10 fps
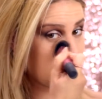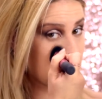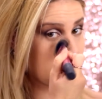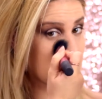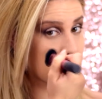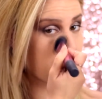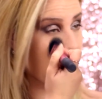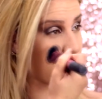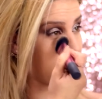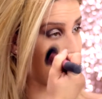This
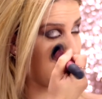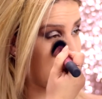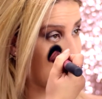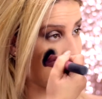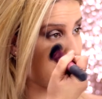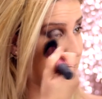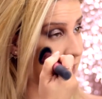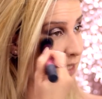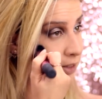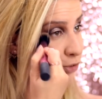powder is
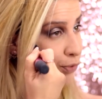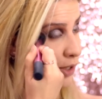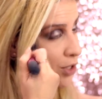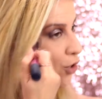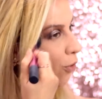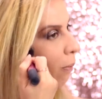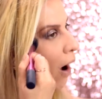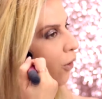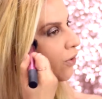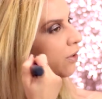amazing drugstore
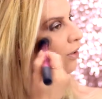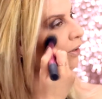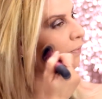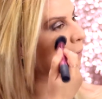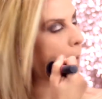powder.